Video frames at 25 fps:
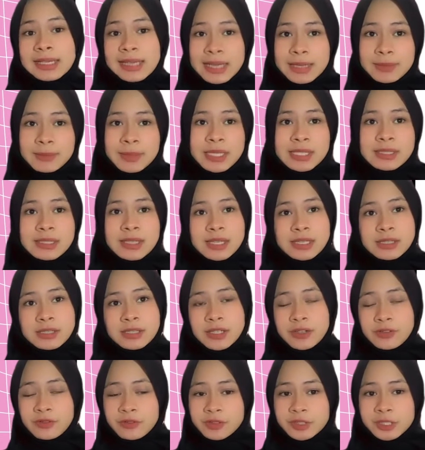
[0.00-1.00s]
Climate
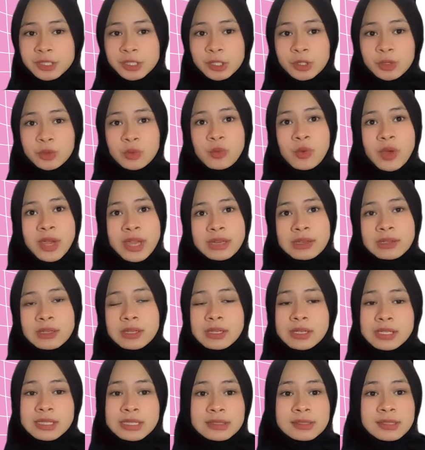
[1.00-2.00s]
change refers to
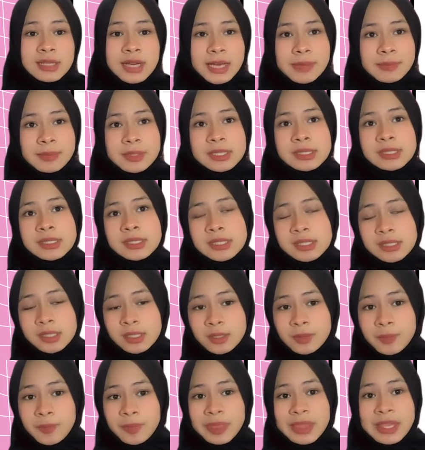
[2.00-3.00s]
when the Earth's climate
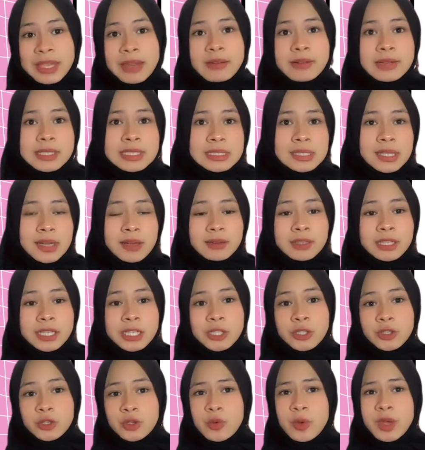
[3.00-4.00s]
system can result
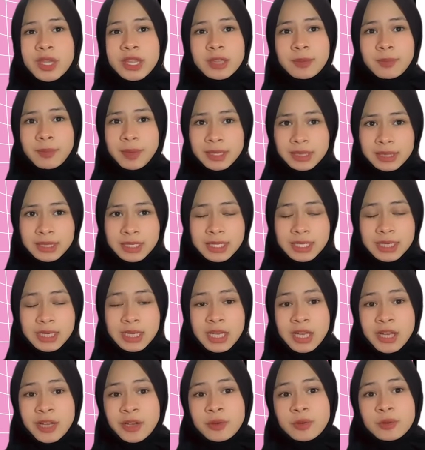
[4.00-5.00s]
in new weather
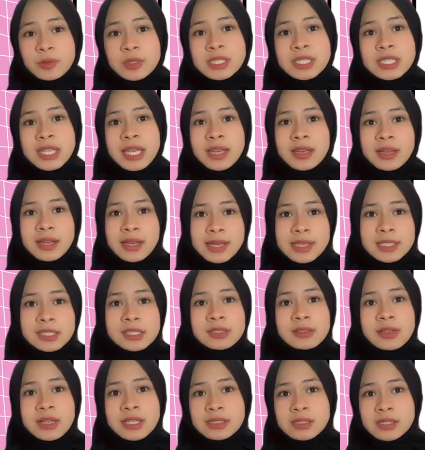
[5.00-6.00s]
pattern, which can
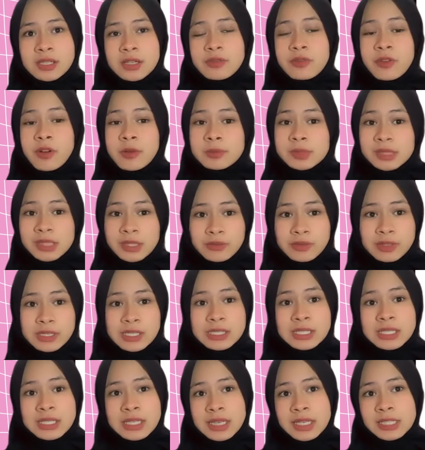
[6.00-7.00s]
last ranging from
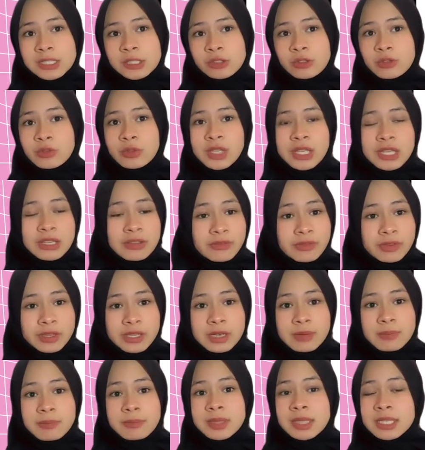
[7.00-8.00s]
several decades to
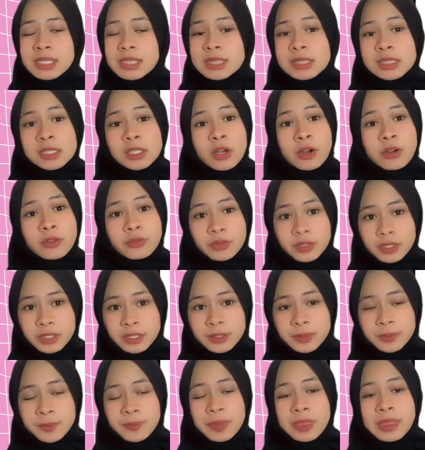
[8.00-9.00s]
even millions of
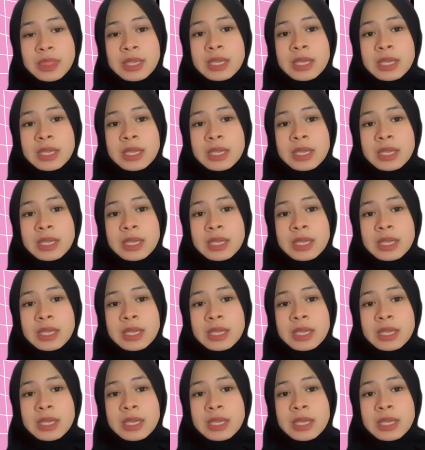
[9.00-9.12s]
years.